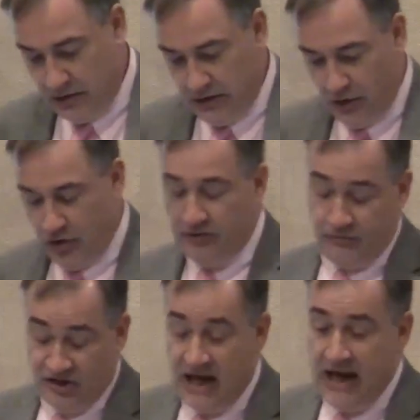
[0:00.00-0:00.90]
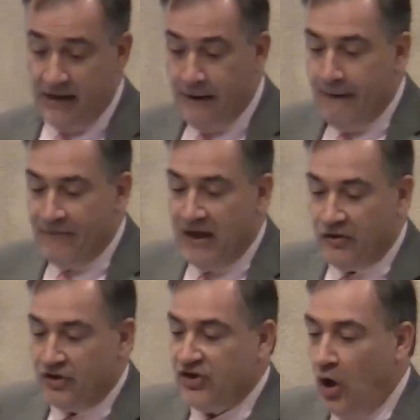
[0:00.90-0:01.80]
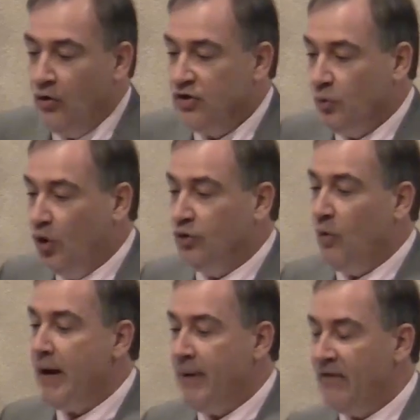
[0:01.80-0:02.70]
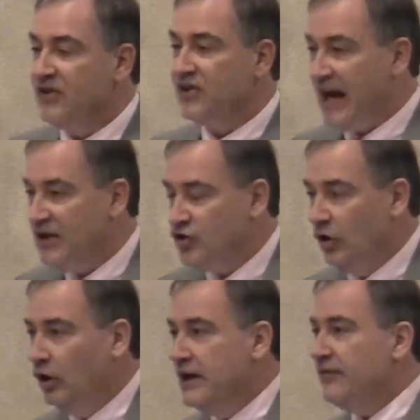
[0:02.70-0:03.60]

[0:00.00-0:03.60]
You could say that the stone is rolled away by this angel.